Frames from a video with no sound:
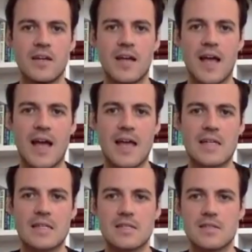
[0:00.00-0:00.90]

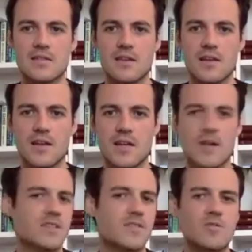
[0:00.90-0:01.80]
And he
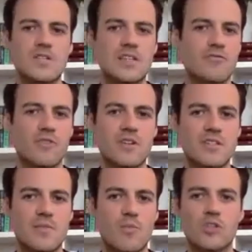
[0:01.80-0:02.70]
asked if there was a
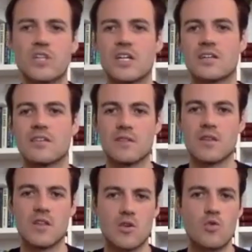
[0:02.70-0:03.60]
difference in watching
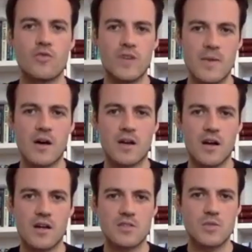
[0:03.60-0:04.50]
the all female
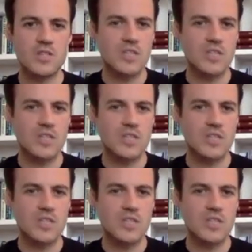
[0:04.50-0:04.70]
cast, which mm.